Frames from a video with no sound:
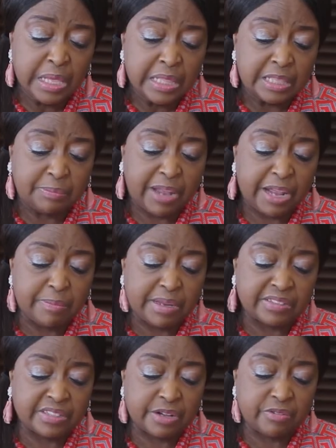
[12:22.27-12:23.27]
The blind
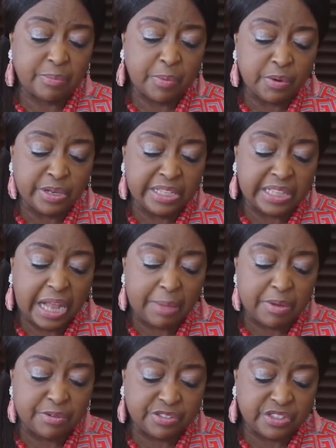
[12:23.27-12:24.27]
man said, Rabboni, that I
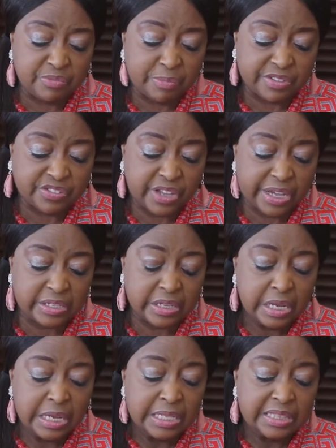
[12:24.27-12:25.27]
may receive my sight.
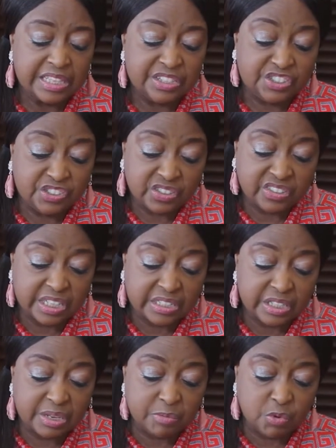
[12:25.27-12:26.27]
Then Jesus said
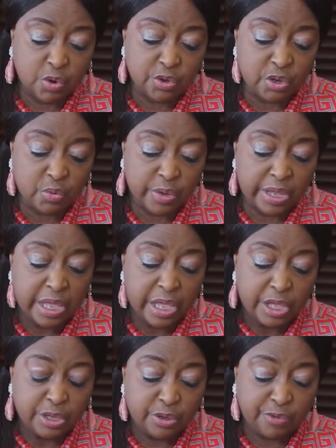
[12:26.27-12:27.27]
to him, go your way,
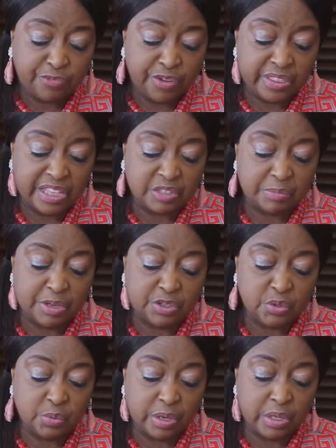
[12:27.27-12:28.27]
your faith has made
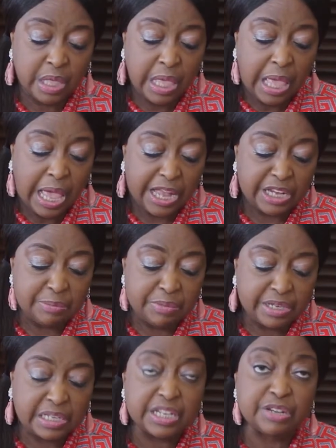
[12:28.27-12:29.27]
you well. And
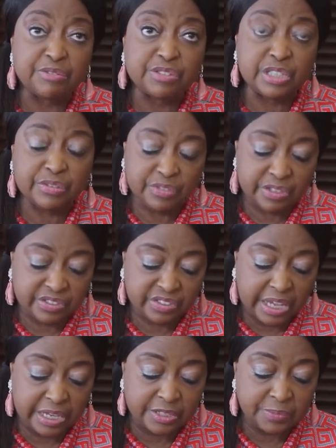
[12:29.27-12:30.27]
immediately he received his
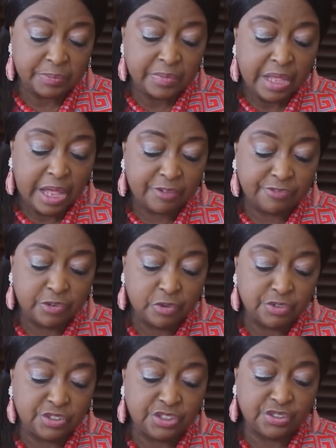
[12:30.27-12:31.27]
sight and
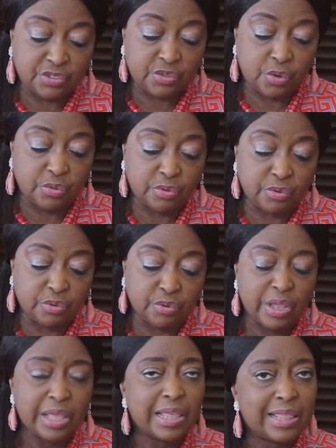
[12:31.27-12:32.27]
followed Jesus on the
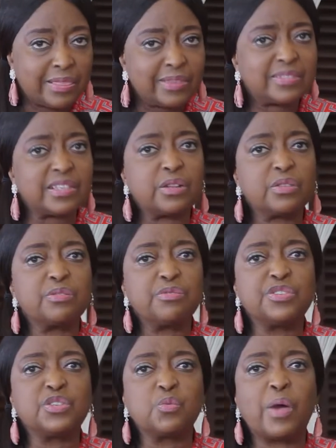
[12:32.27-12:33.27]
road. This is another
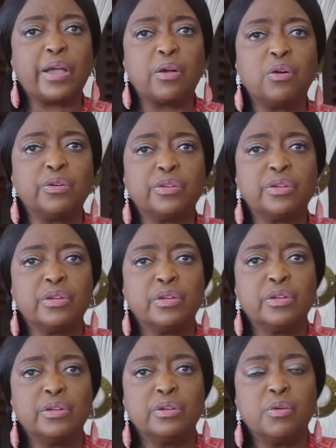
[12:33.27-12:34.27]
reason why God
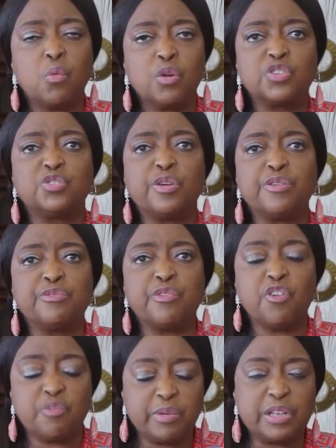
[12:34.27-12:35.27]
wants your
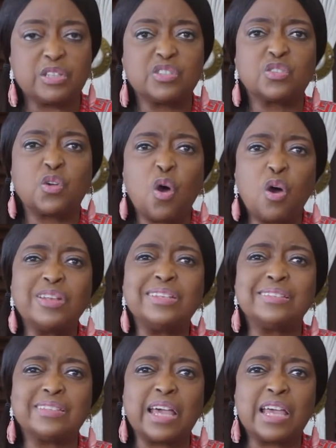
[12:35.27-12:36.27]
involvement, because God
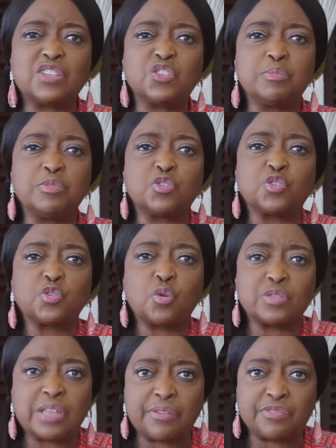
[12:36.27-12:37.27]
desires to be
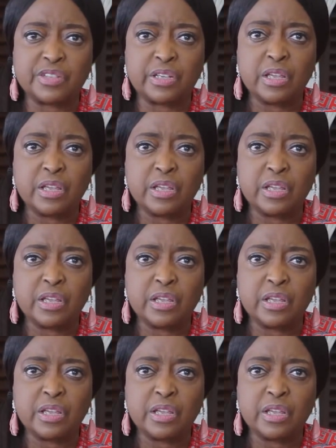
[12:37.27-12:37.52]
sought after.